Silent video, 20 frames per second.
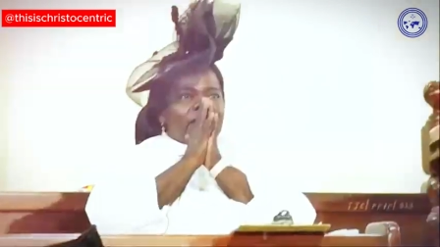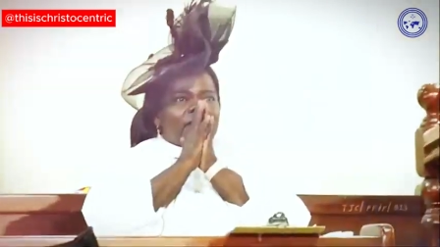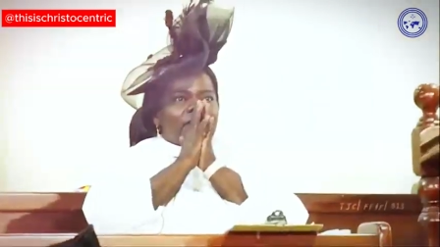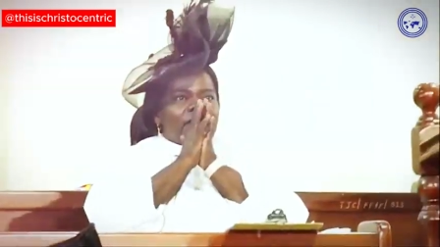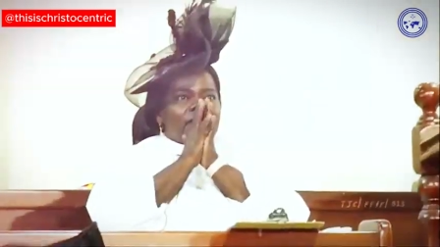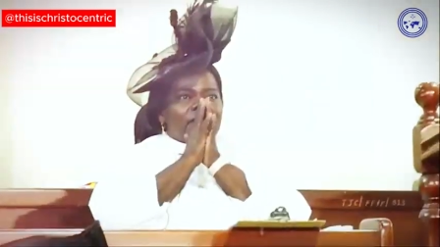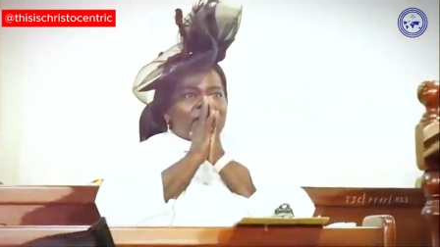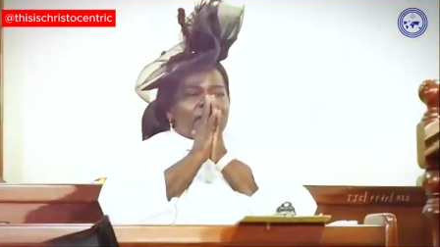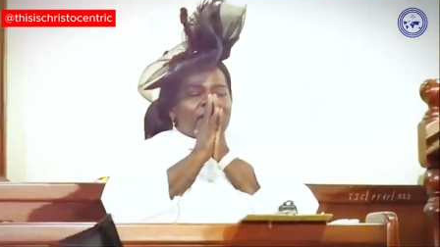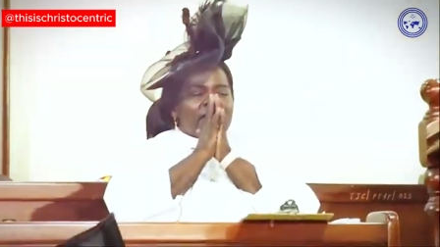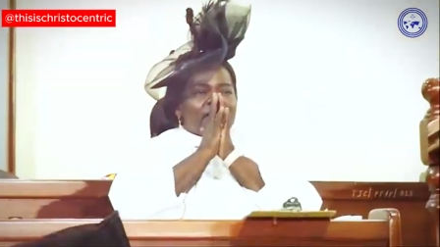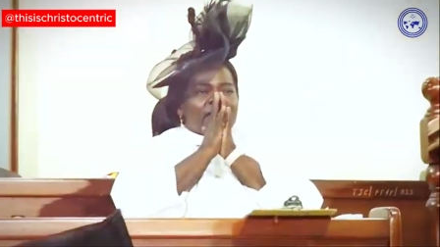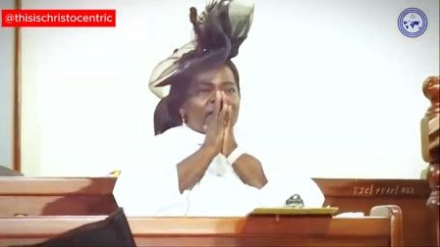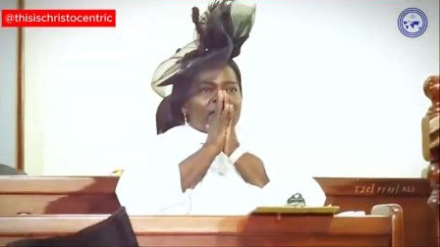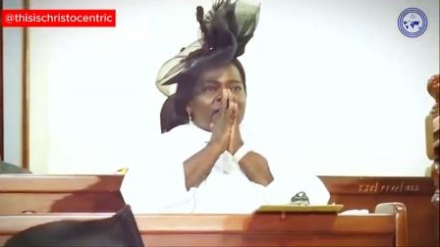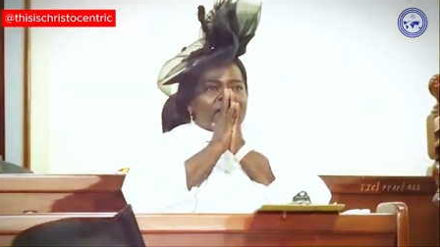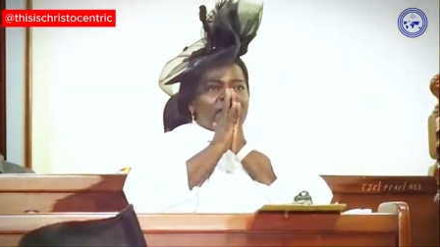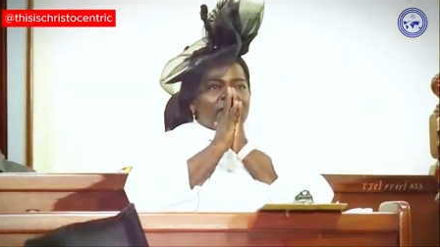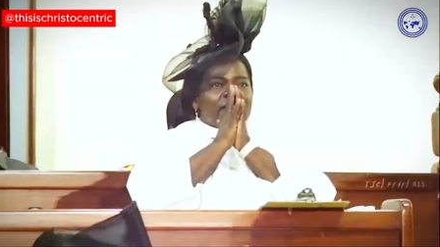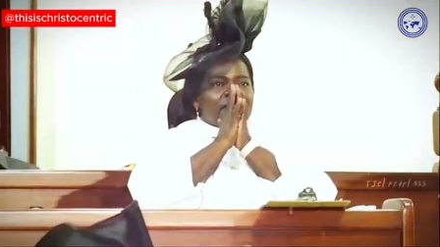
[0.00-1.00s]
see,
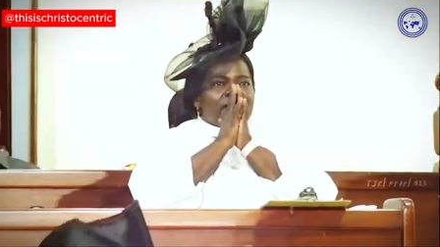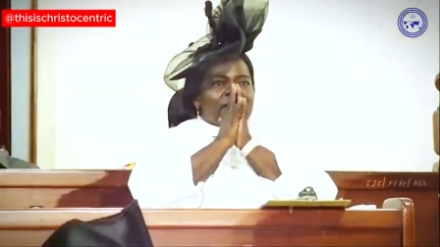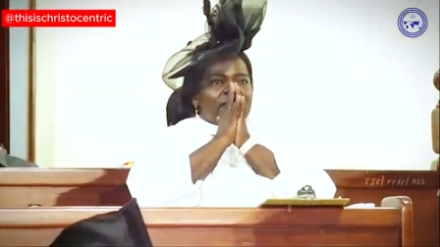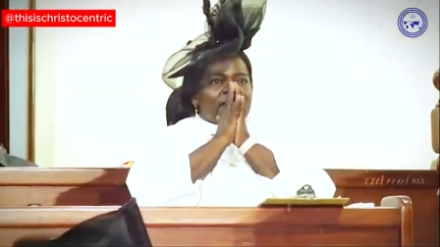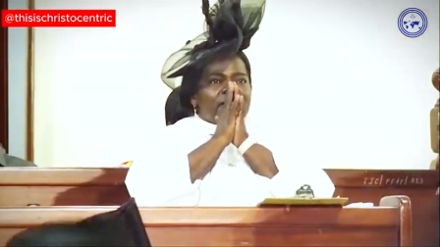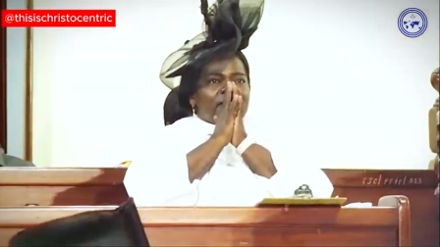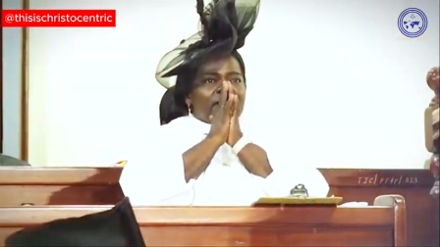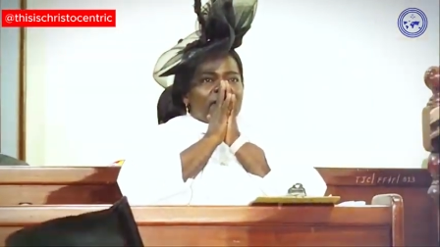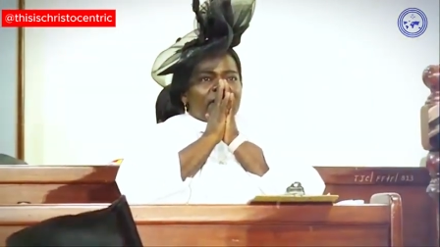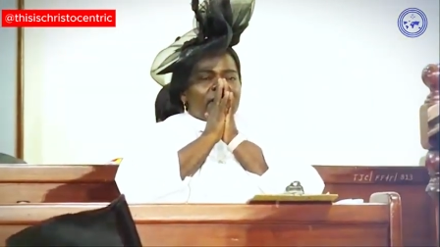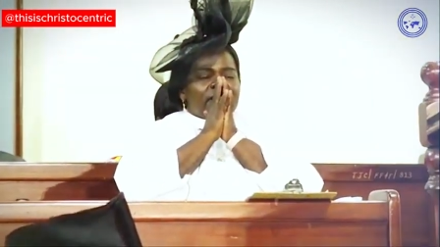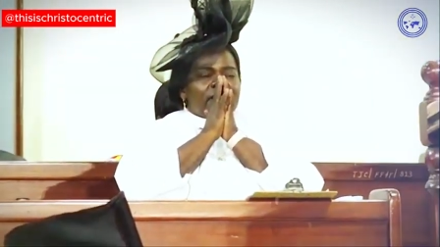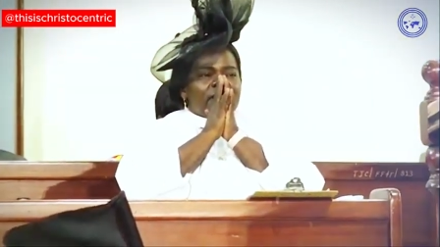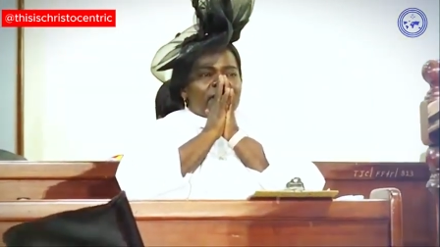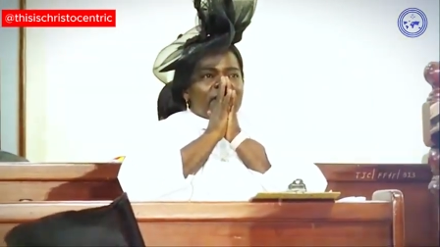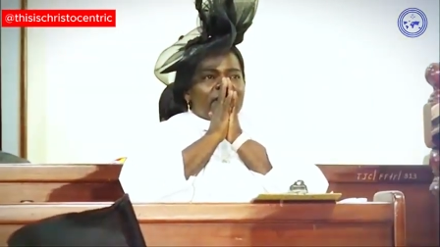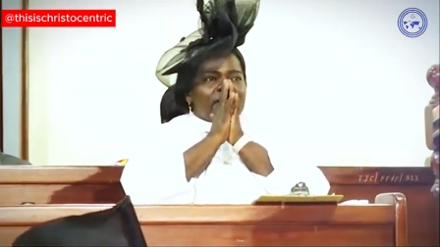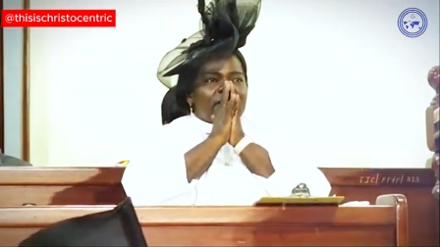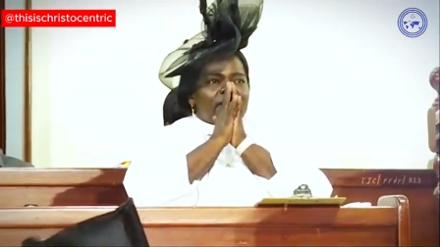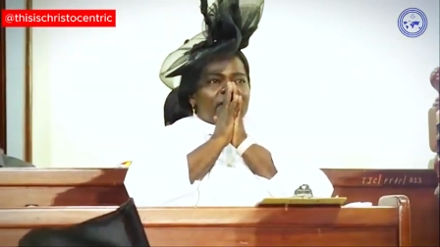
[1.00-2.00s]
don't worry about
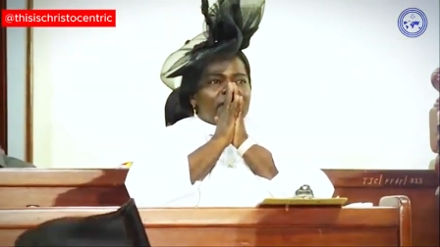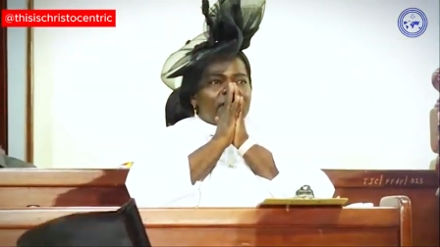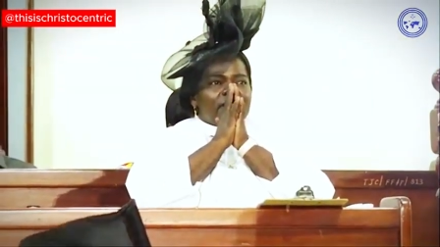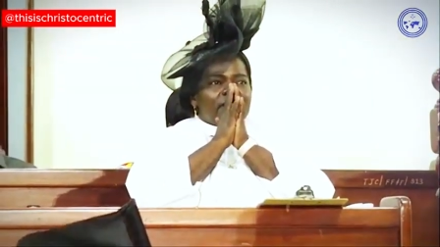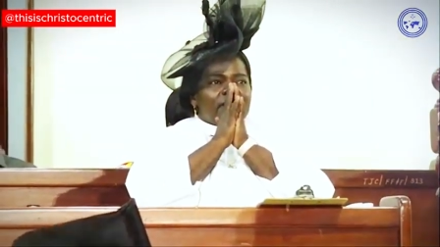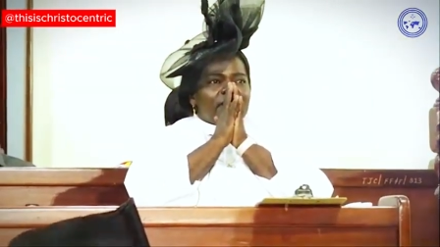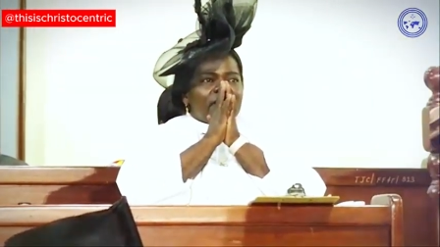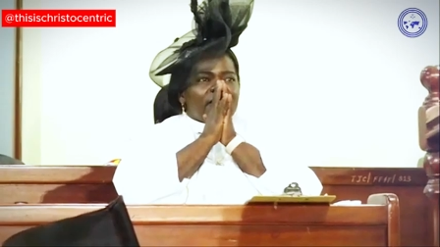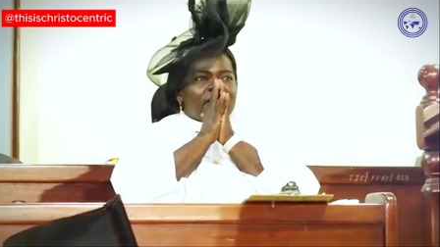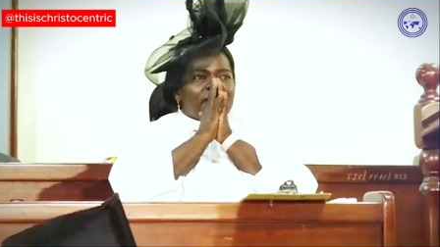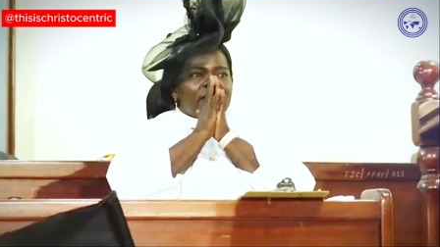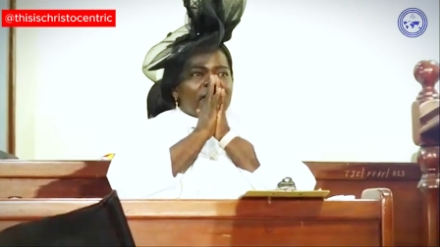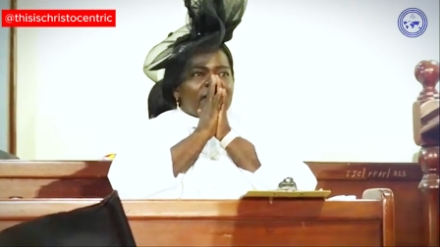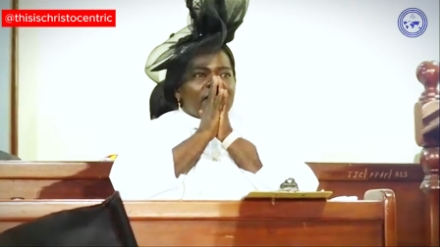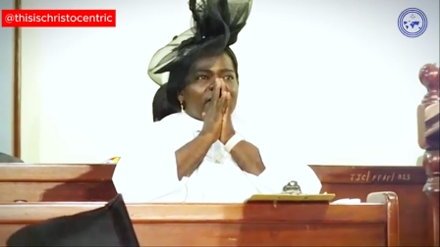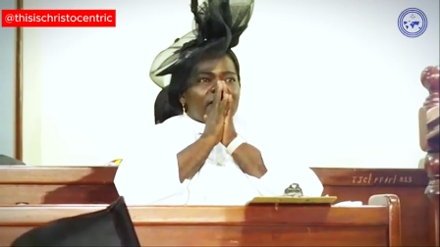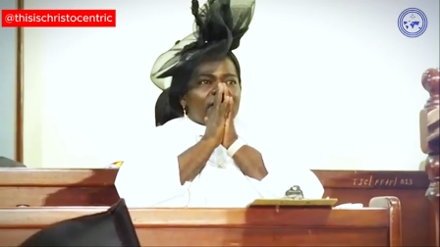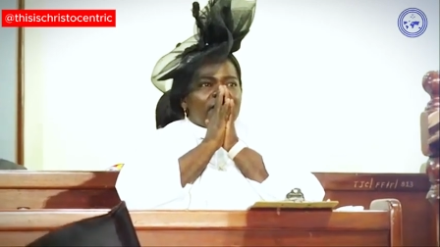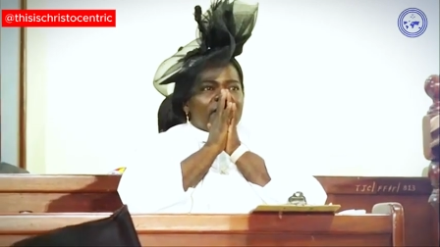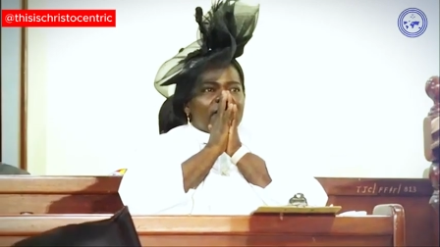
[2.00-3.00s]
who is a witch in your
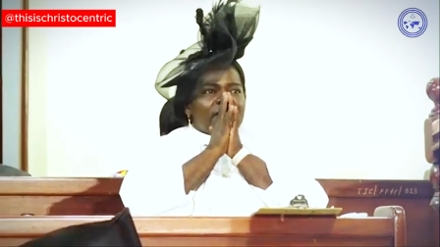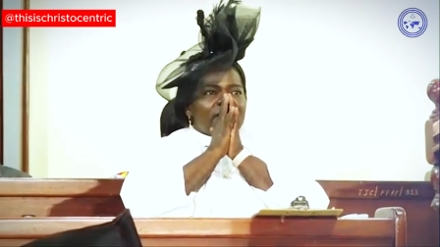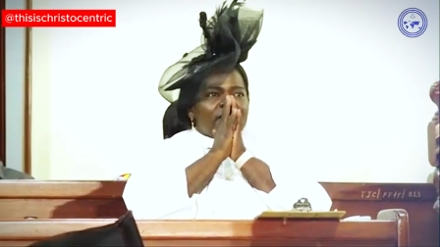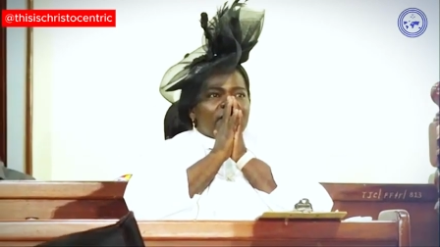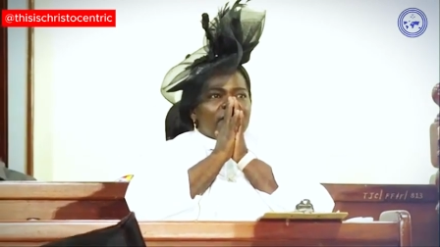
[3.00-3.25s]
home.